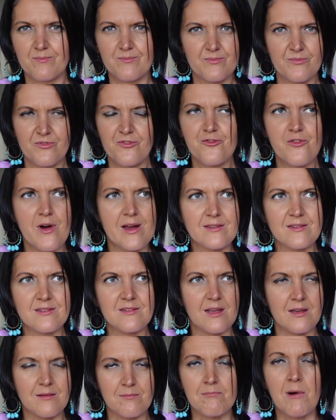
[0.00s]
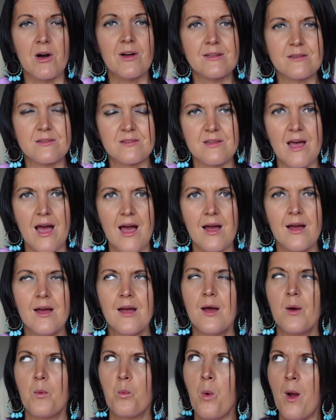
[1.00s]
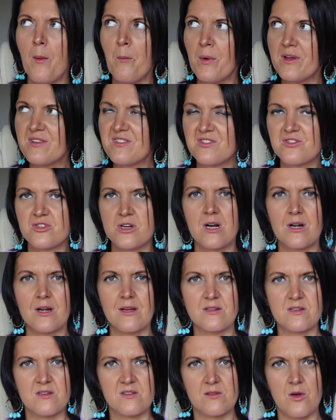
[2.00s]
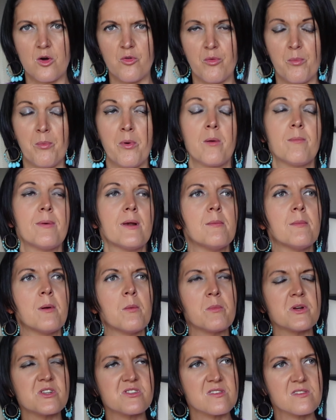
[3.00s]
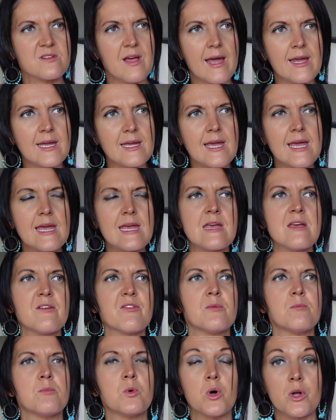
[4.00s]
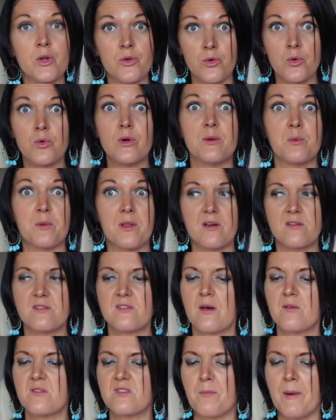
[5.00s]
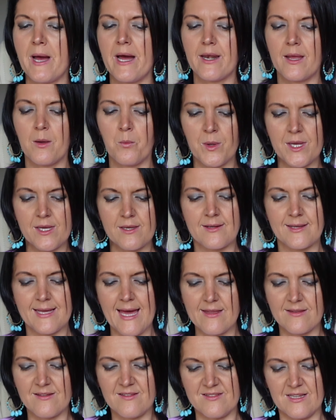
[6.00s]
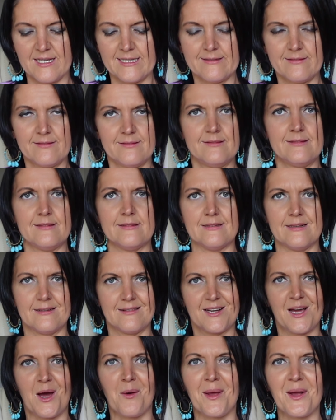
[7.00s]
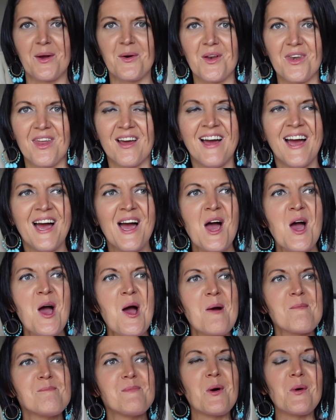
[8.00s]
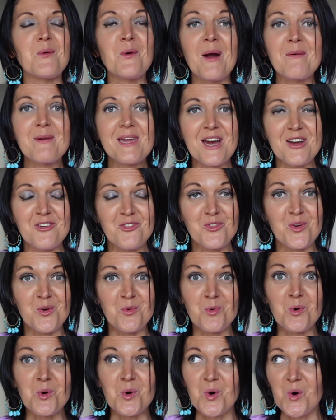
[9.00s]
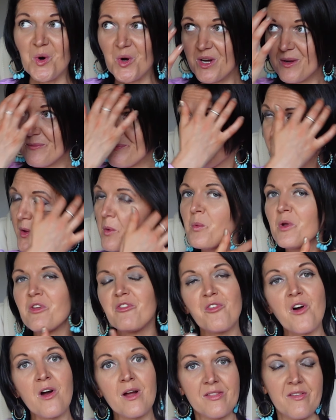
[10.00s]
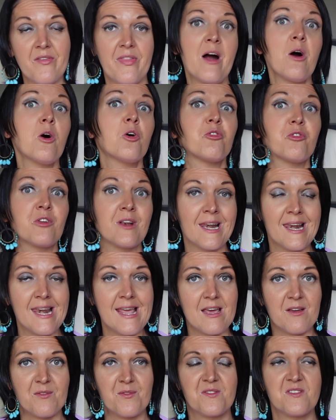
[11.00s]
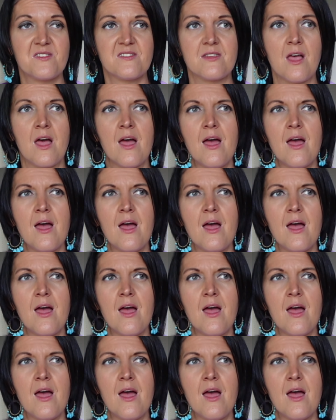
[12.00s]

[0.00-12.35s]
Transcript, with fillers: frantic mindset when we're struggling to solve a problem and we're just getting even more annoyed with ourselves about it. We can get this like, "Ugh," going on. But when we go for a walk, we find that that often lifts.